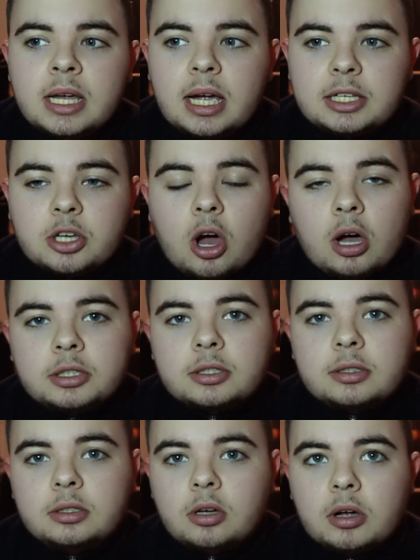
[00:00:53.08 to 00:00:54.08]
it's hard
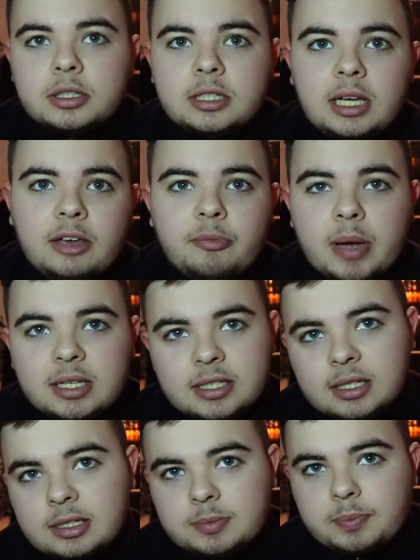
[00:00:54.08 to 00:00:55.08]
not to give
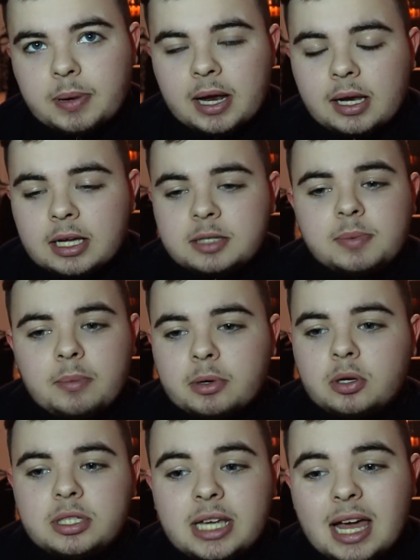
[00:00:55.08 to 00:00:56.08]
Pedersen his place back
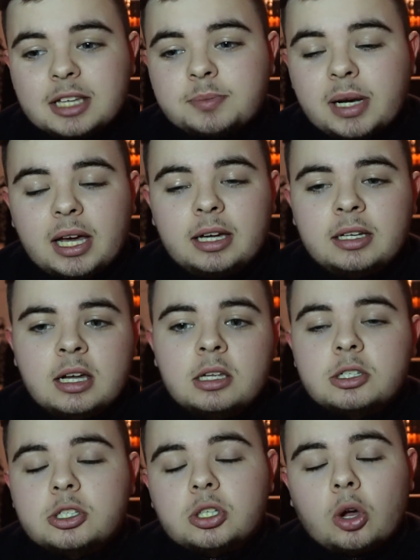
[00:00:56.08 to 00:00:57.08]
because he has played
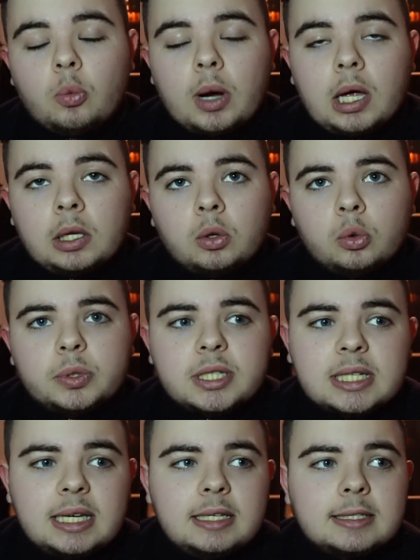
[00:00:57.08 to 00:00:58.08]
so well all
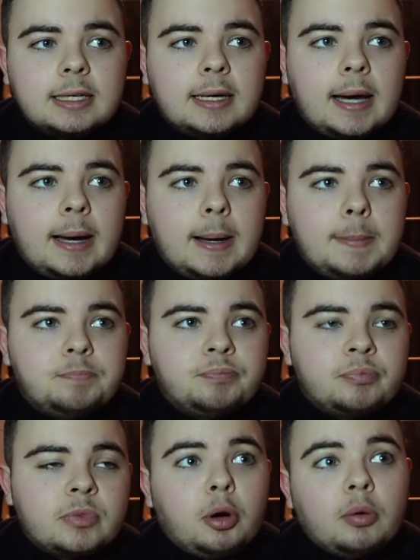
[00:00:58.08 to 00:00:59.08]
season.
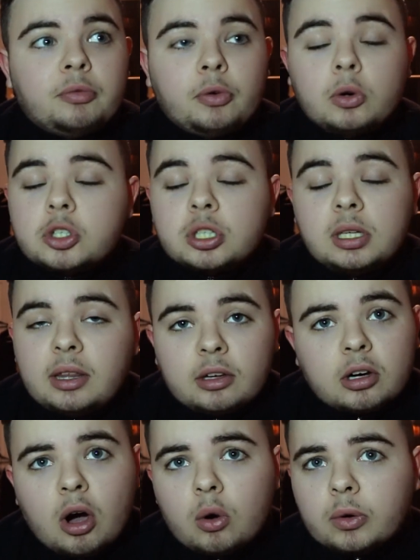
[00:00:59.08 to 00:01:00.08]
But unfortunately, the
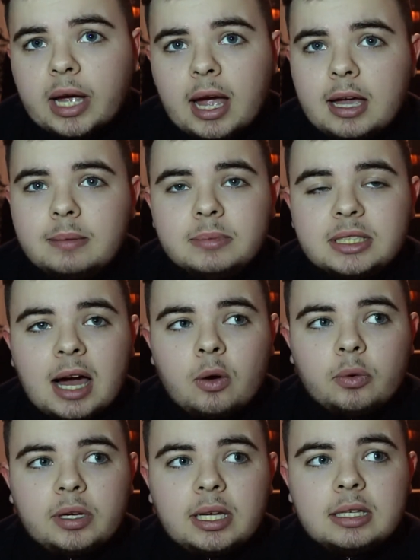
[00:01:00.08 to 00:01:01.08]
goal came
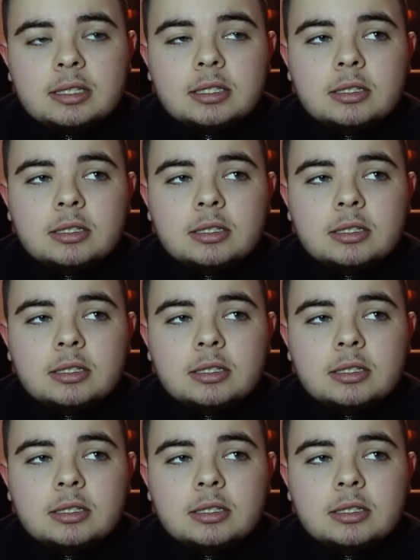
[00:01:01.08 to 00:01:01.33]
down his